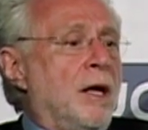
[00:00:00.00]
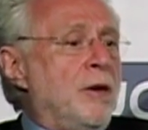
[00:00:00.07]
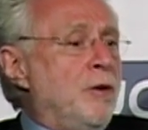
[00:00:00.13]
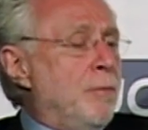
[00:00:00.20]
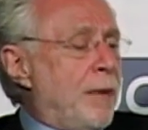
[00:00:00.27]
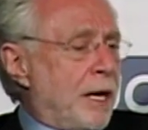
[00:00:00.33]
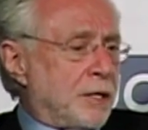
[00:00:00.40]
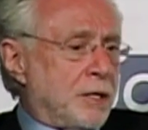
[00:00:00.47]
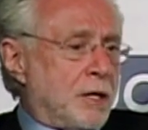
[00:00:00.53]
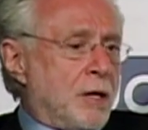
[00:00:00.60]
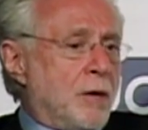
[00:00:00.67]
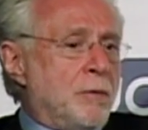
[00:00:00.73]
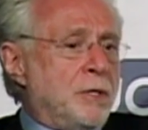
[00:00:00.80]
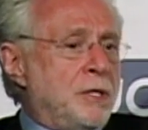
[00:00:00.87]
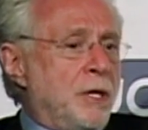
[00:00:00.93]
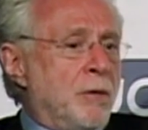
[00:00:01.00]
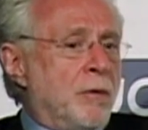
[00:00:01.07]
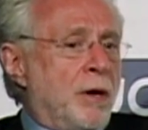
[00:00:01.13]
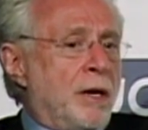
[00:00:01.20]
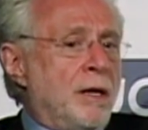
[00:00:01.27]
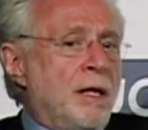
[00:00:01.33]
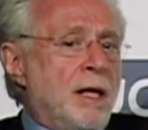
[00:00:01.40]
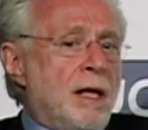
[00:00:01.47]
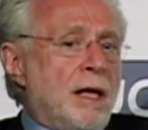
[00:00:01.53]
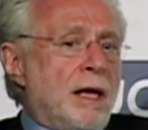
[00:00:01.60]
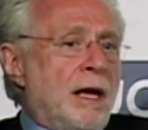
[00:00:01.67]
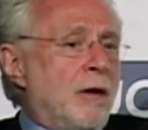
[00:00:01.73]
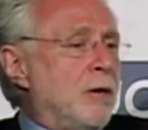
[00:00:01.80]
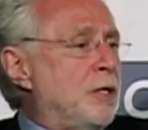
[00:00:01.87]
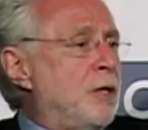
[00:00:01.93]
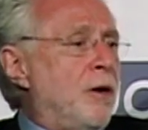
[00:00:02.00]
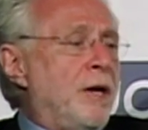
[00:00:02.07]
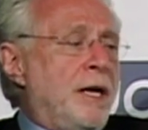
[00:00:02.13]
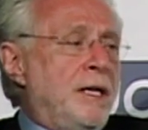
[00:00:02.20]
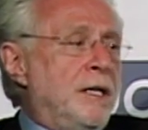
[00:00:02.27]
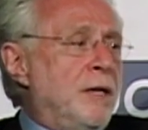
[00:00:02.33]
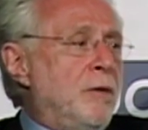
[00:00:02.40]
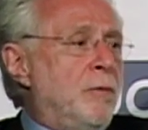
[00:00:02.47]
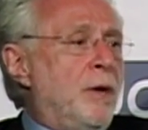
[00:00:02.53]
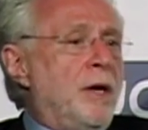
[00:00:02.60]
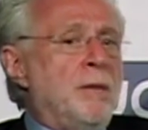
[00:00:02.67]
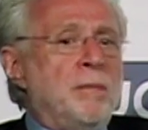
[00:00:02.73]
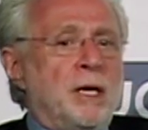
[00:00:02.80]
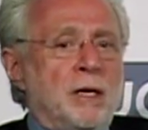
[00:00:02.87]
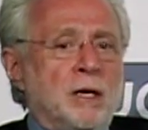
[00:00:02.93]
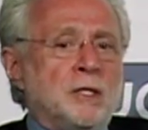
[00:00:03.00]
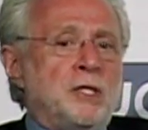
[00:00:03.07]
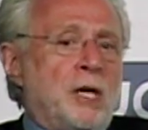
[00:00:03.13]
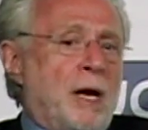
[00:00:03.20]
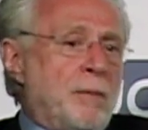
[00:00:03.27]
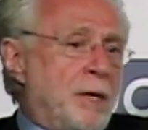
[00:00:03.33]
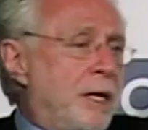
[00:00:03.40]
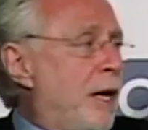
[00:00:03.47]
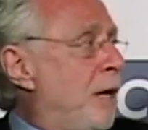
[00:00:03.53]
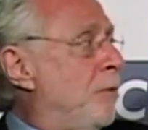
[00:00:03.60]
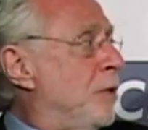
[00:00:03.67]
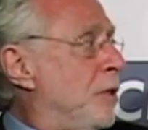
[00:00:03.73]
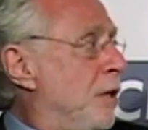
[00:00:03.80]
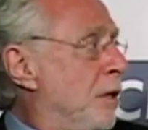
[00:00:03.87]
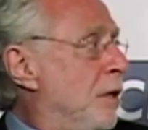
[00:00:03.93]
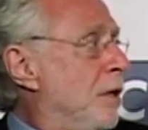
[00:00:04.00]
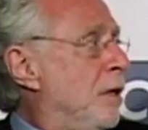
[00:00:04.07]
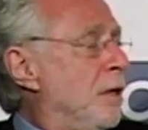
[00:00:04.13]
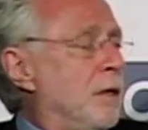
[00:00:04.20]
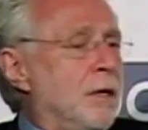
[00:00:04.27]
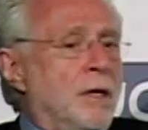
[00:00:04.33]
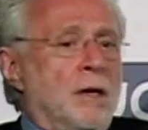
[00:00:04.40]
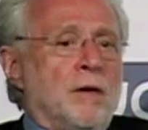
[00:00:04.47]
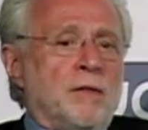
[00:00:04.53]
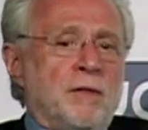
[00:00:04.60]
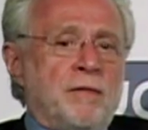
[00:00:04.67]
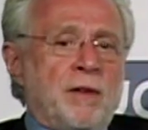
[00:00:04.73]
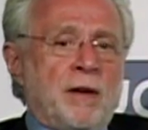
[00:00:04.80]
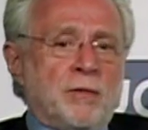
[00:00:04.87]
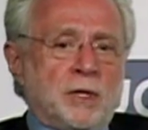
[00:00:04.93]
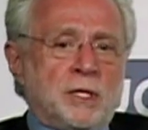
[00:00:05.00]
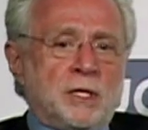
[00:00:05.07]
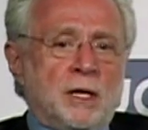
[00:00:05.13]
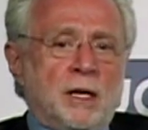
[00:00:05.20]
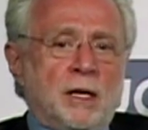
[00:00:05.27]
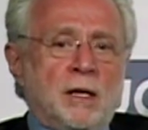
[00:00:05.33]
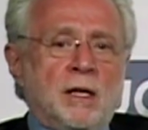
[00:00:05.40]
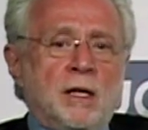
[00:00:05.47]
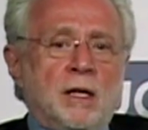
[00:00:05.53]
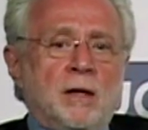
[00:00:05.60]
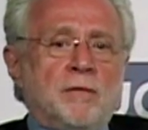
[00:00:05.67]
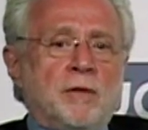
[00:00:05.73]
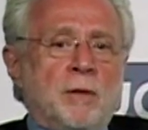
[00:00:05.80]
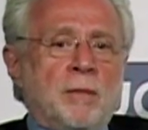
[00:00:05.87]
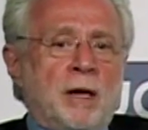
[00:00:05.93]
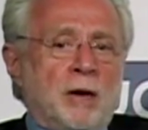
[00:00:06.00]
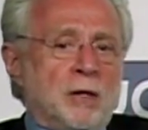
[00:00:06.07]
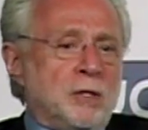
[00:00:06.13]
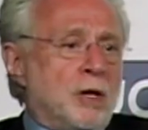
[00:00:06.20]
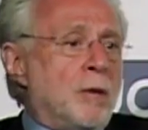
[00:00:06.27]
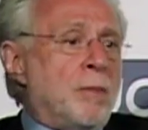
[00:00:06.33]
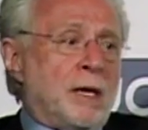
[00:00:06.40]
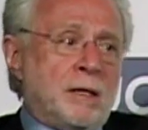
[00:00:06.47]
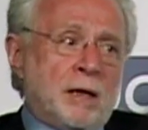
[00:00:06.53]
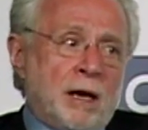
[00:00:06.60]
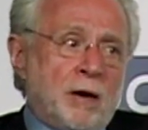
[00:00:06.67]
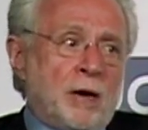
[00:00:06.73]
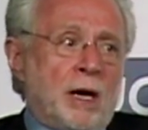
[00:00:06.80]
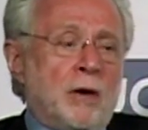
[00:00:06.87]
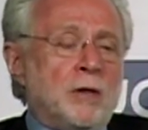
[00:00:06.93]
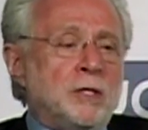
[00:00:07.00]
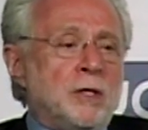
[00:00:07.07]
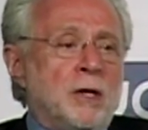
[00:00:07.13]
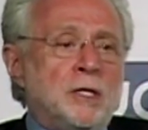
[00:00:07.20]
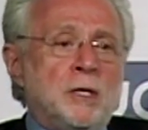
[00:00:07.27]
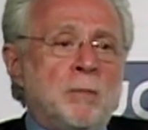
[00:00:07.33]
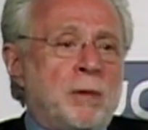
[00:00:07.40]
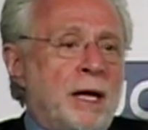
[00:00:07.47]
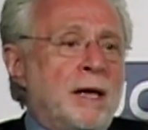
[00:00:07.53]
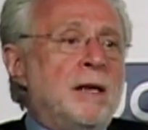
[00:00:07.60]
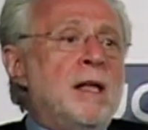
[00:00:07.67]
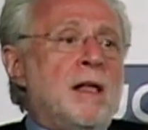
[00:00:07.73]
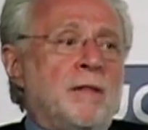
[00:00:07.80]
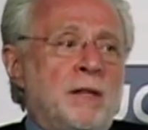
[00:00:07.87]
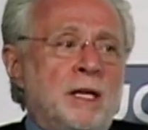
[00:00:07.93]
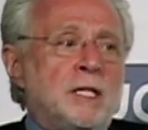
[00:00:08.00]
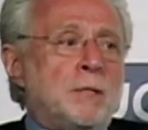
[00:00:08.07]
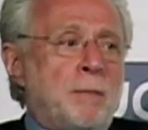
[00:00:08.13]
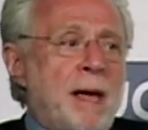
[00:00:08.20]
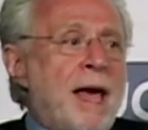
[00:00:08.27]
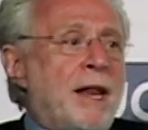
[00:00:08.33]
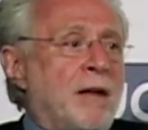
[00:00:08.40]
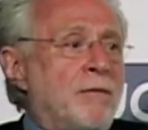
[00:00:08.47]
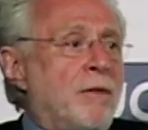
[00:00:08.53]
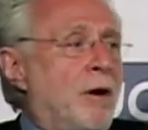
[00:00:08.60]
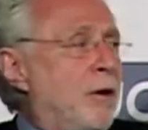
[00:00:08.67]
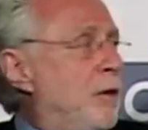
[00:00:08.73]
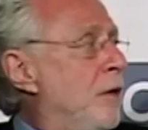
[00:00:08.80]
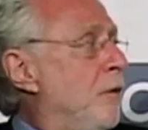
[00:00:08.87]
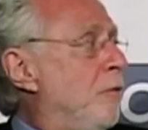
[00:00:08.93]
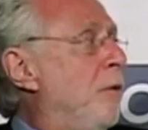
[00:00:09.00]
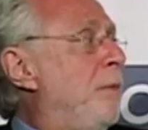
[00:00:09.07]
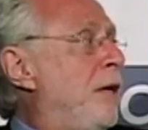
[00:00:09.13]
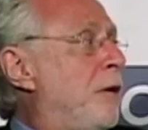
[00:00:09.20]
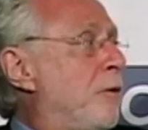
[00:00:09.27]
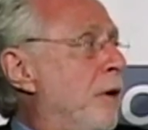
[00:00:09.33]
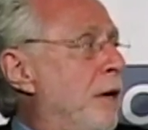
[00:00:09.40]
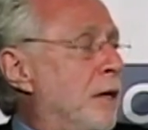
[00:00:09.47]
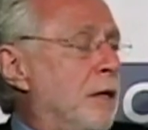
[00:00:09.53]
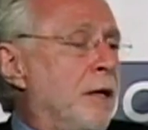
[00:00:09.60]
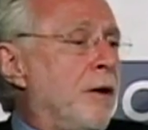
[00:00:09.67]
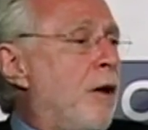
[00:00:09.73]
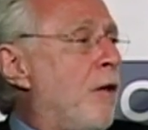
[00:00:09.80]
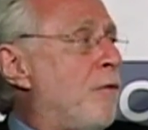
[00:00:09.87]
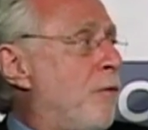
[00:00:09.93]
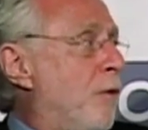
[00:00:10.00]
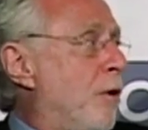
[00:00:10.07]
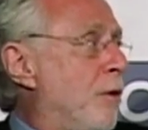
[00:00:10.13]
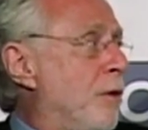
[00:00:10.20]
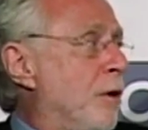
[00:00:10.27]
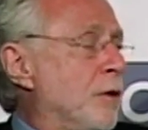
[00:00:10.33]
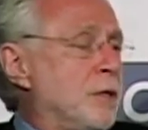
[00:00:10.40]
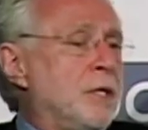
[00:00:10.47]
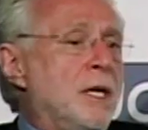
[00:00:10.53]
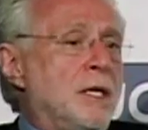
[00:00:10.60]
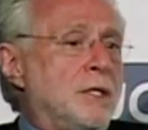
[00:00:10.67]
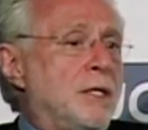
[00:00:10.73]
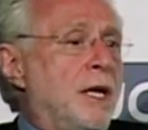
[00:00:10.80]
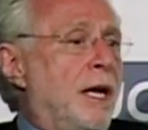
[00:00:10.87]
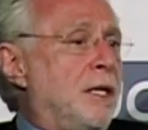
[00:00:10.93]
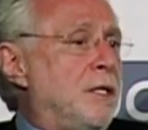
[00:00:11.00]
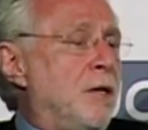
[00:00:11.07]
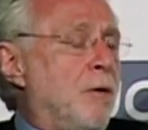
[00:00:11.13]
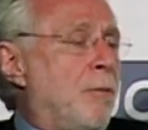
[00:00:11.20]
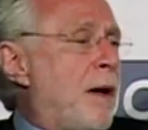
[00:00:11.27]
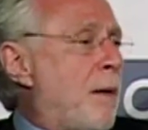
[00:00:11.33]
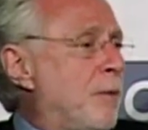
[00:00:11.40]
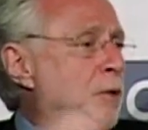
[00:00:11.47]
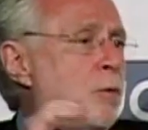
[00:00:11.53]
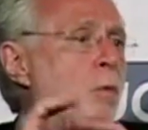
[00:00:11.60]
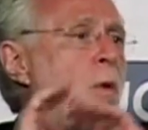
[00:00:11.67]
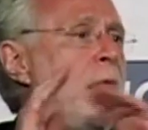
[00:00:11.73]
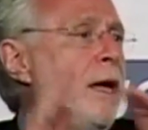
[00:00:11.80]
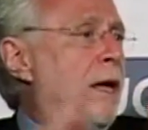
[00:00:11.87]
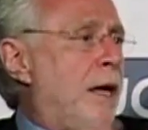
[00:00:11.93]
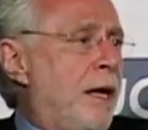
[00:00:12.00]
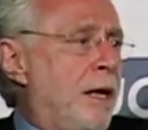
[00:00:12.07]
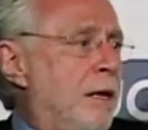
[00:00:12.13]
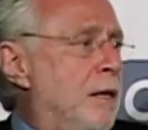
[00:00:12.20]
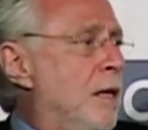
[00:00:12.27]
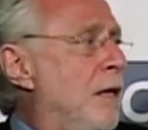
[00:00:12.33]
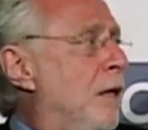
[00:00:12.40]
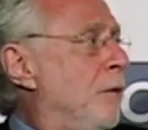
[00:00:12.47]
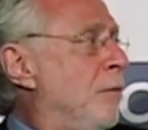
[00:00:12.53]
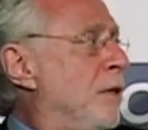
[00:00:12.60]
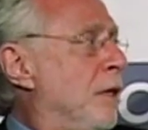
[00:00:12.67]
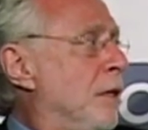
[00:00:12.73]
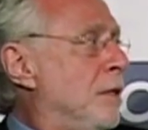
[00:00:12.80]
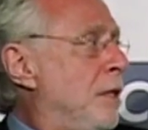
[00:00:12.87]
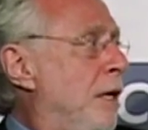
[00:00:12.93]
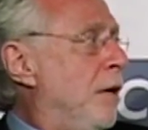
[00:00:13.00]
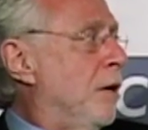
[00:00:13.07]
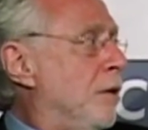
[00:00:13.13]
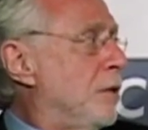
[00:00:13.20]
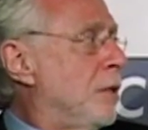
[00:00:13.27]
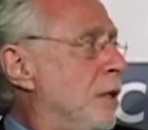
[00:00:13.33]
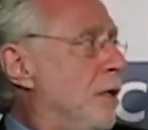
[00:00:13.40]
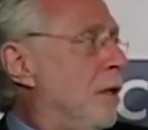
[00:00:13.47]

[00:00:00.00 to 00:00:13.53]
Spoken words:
New Mexico, which he won. Arizona, he didn't win because John McCain was the favorite son from Arizona. But Arizona's in play. The Hispanic vote will be critical in all 4 of those states, and Obama's way ahead with Latinos